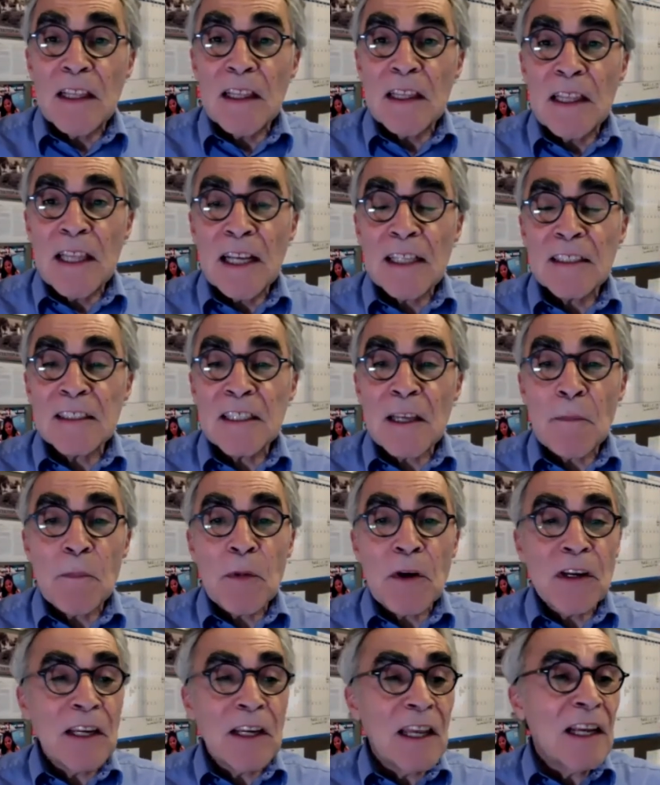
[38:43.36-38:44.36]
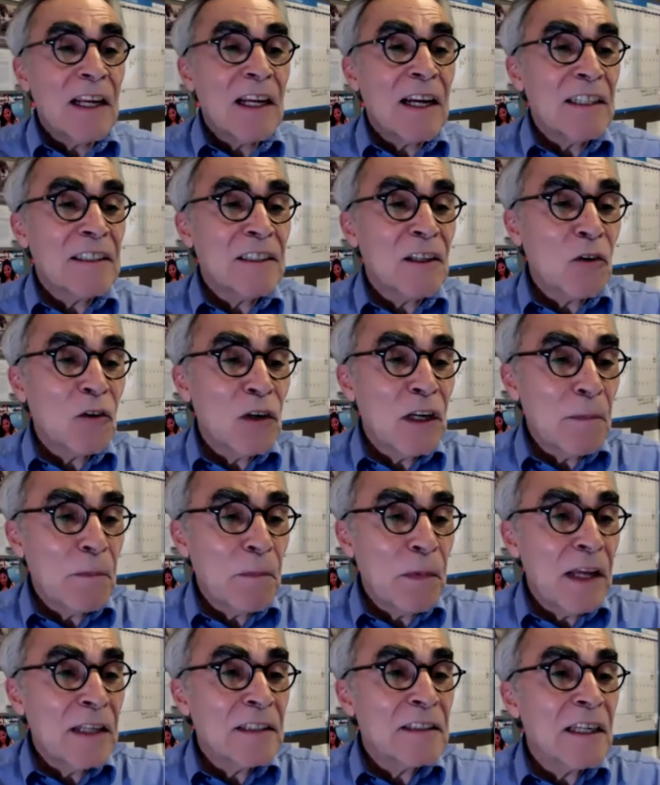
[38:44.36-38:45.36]
next up on En Casa con la
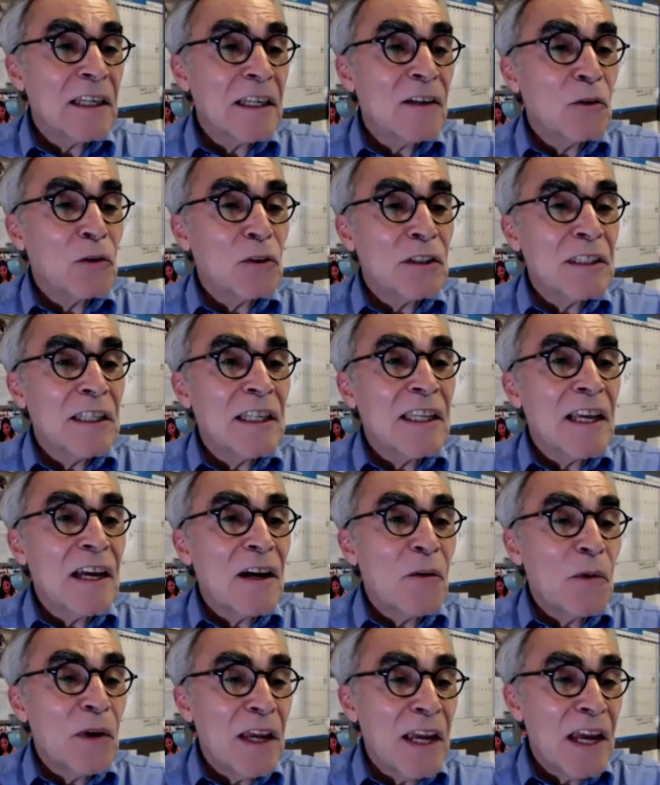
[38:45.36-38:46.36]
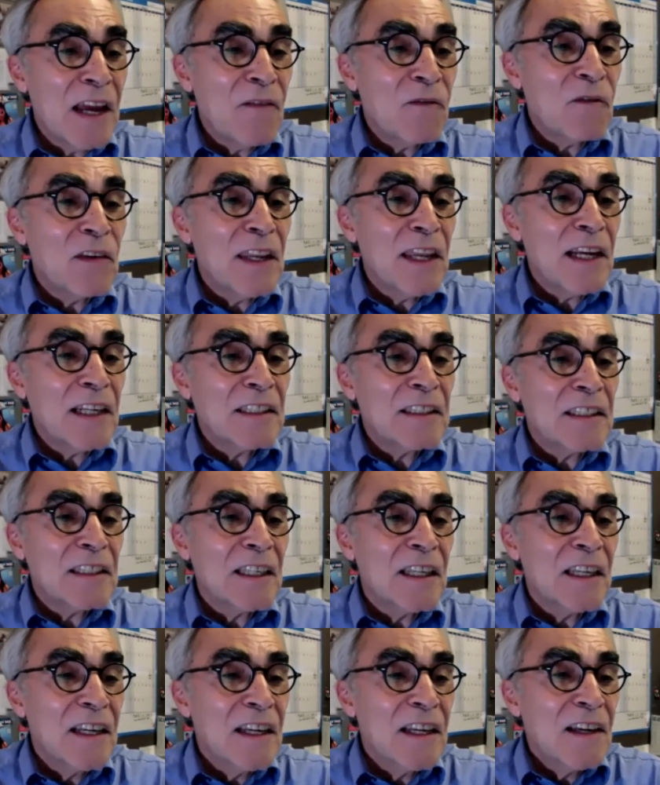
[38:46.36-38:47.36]
Plaza Cocina, we have next